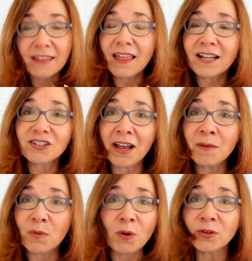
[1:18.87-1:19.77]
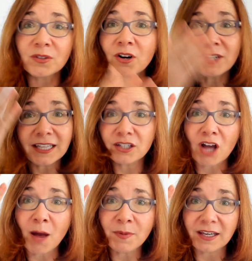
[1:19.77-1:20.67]
That giant boulder is already at the
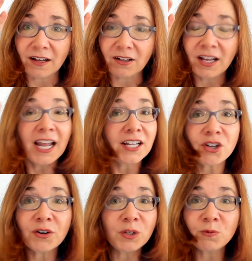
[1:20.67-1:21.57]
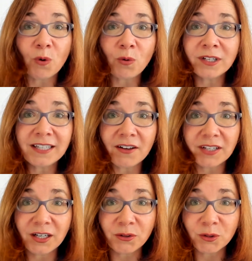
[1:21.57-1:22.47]
top of the hill. It's already rolling down the
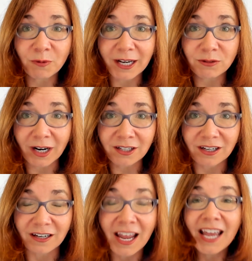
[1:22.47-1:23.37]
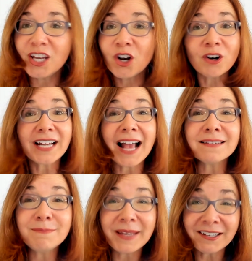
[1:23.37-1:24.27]
hill in the right direction. It already has
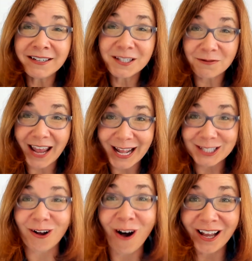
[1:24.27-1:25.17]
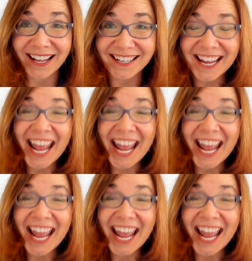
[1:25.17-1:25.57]
millions of hands on it.